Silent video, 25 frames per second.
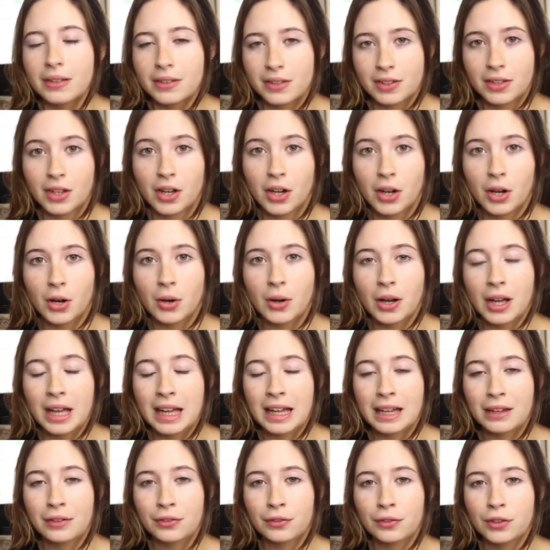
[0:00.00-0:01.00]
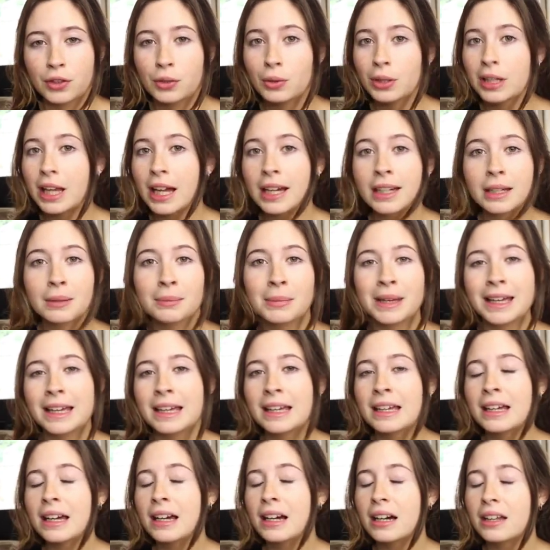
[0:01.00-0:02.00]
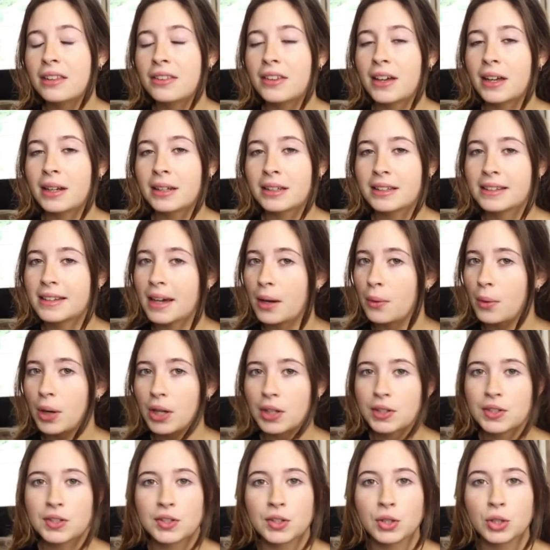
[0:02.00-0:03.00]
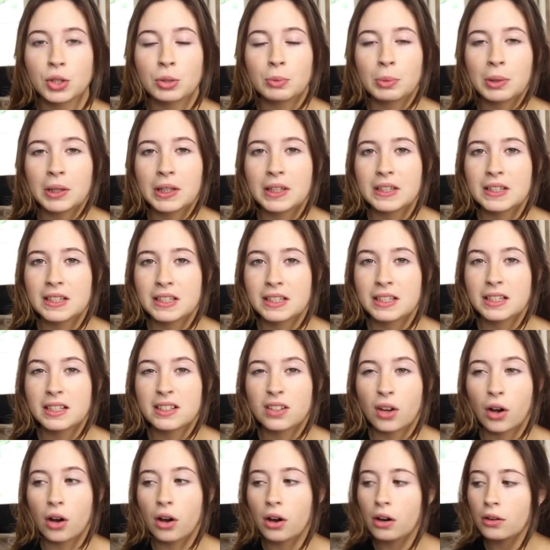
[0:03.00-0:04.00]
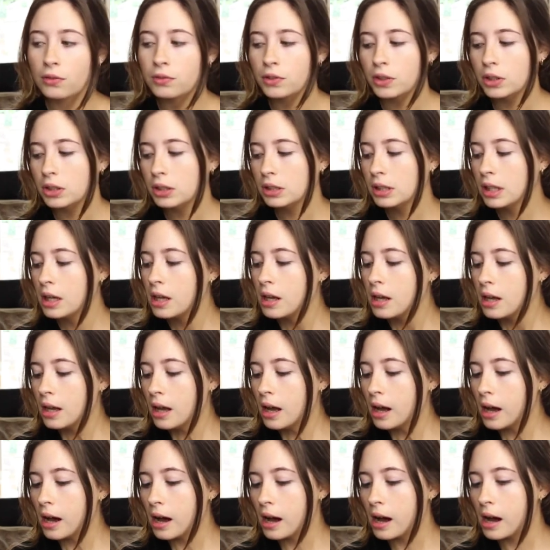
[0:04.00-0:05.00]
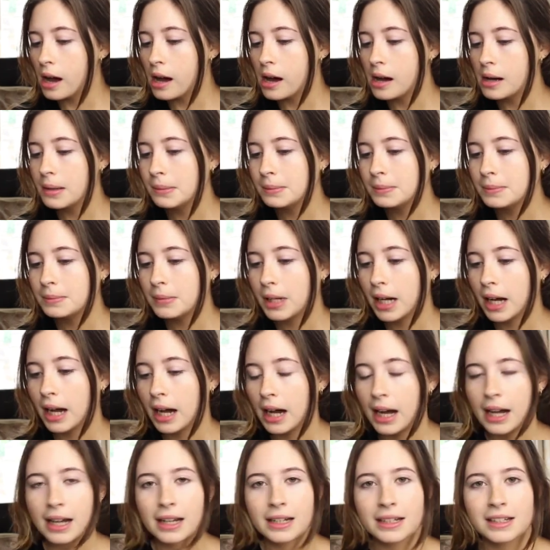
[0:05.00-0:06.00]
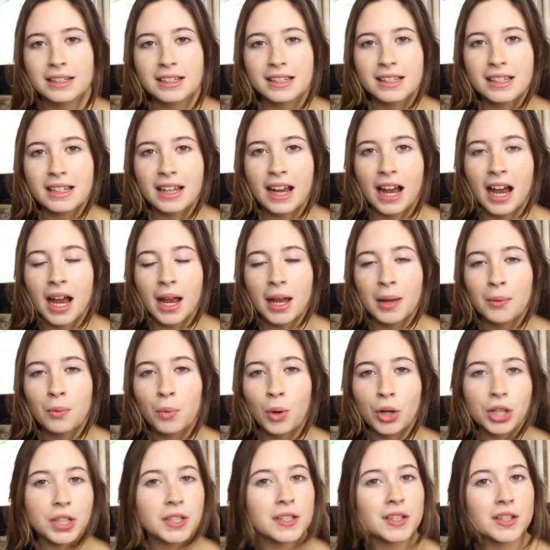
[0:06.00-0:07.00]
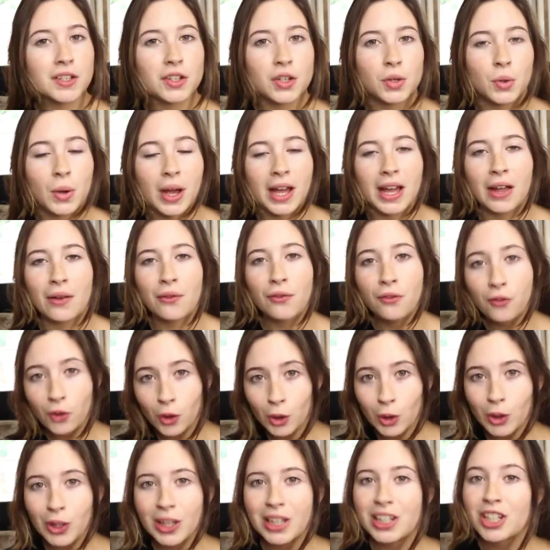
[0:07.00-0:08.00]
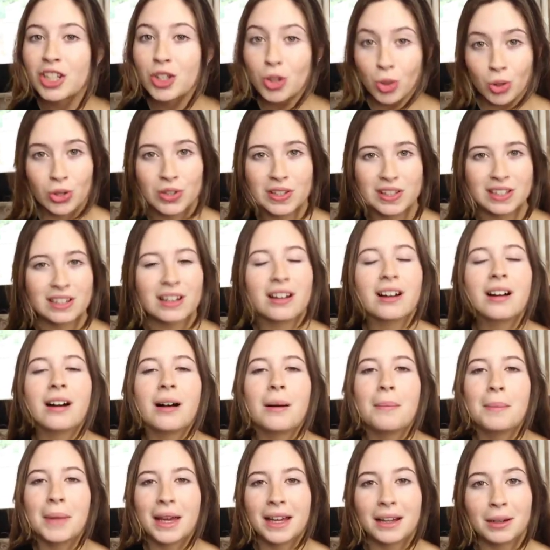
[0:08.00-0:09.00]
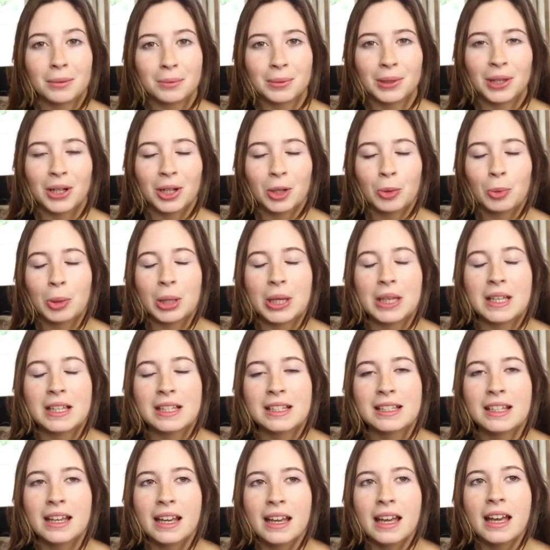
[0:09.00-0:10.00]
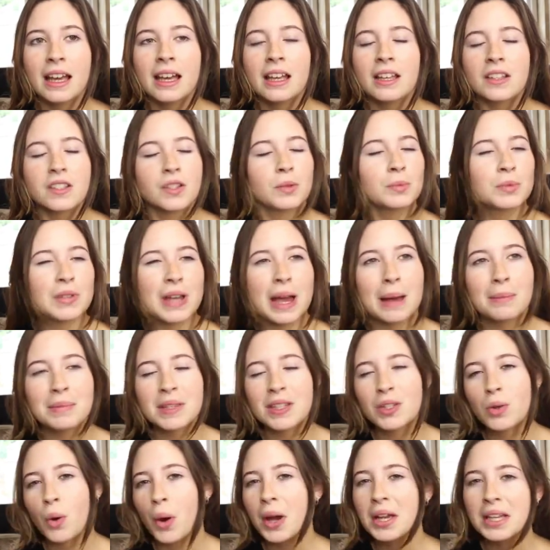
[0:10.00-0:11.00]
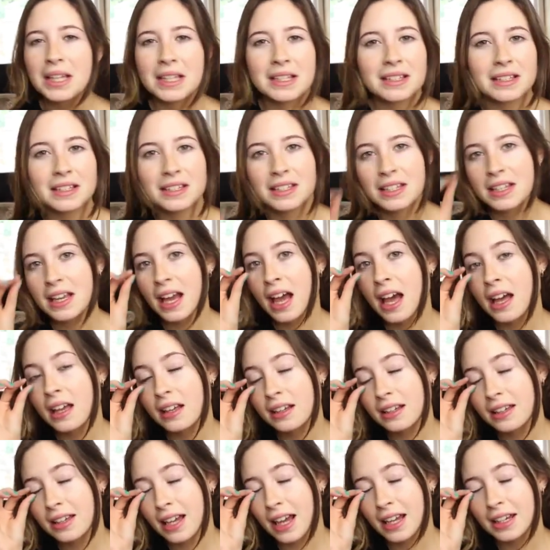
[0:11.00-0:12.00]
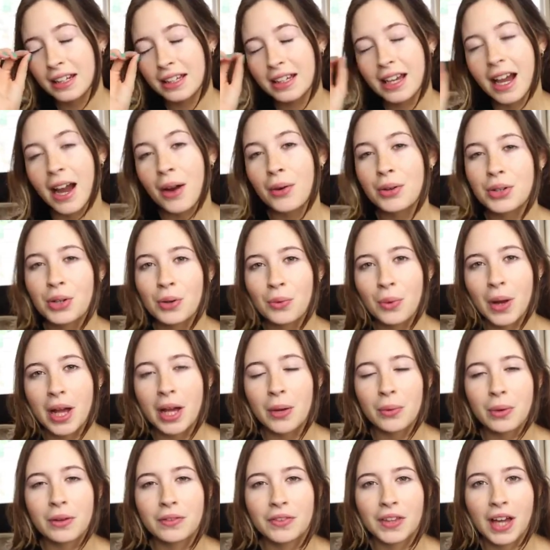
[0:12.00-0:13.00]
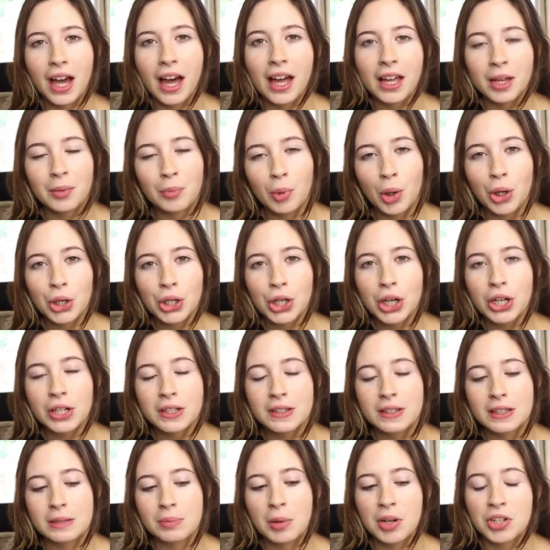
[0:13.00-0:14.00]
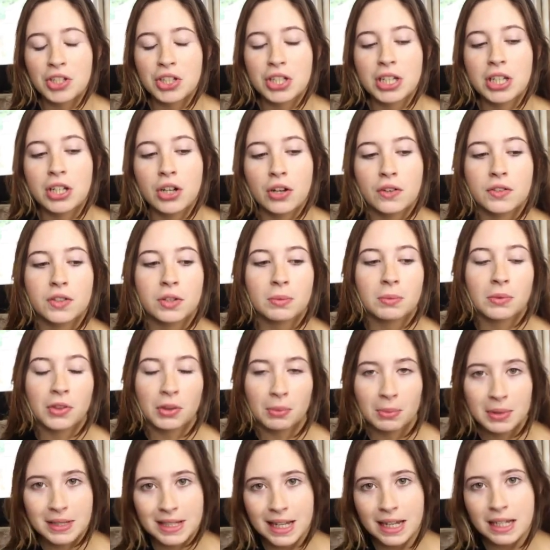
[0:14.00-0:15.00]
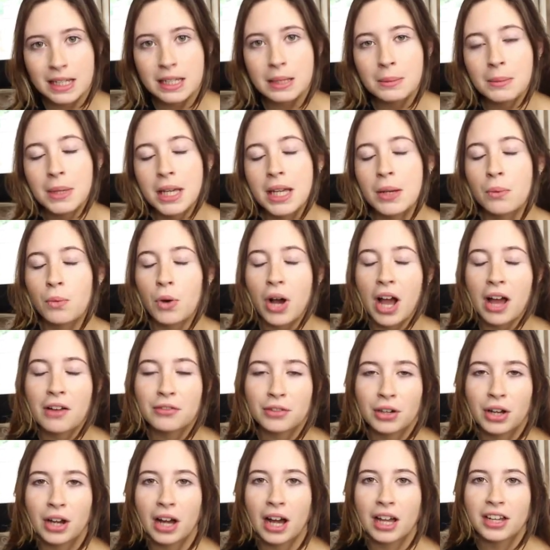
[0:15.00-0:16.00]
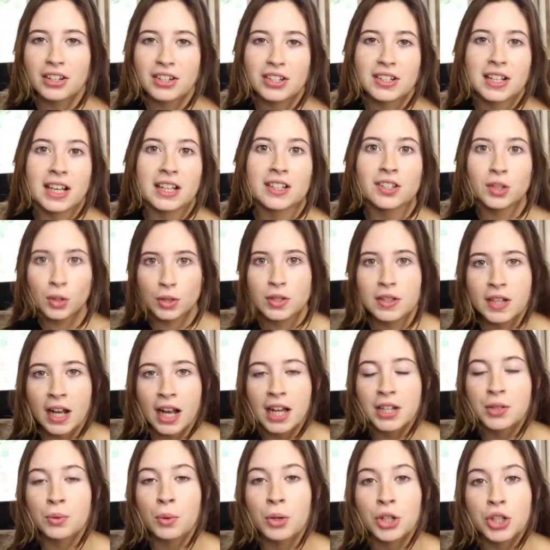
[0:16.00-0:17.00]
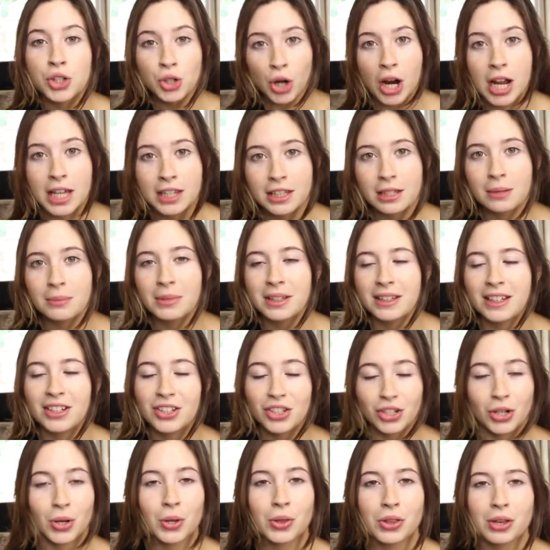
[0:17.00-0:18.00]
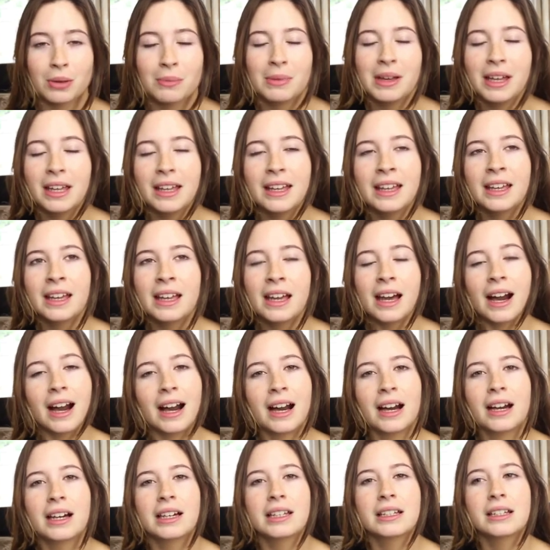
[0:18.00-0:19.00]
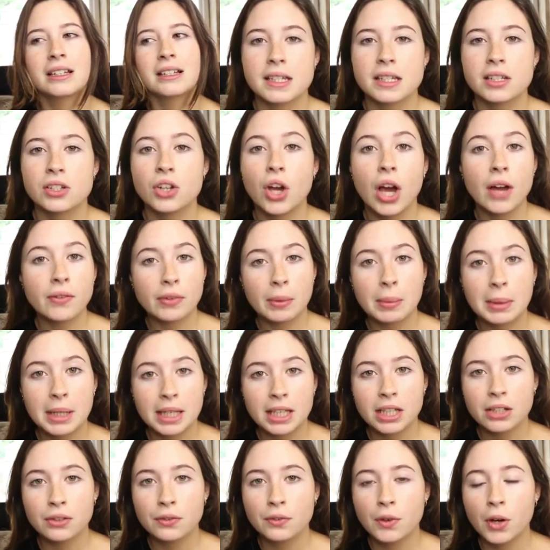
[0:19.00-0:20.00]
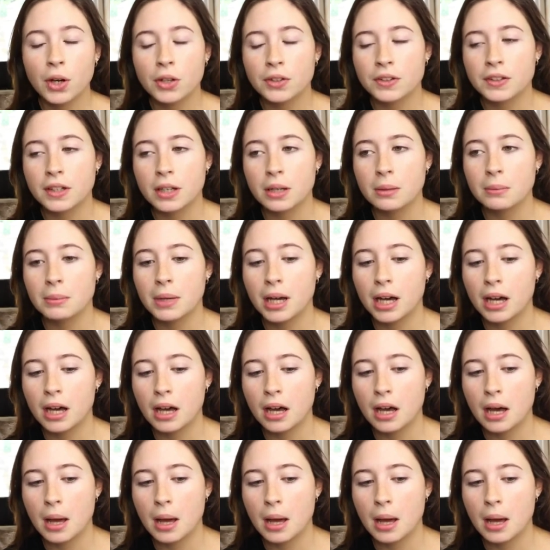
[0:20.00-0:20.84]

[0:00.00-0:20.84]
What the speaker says: So if you are like me, then get well soon because this is awful. And I wanted to do a full drugstore makeup look because sometimes it's quite easy to get kind of carried away with the high-end products, especially, you know, some of them are sent to me and whatever. I just get so excited I want to try them and then show them, and not everybody can afford them.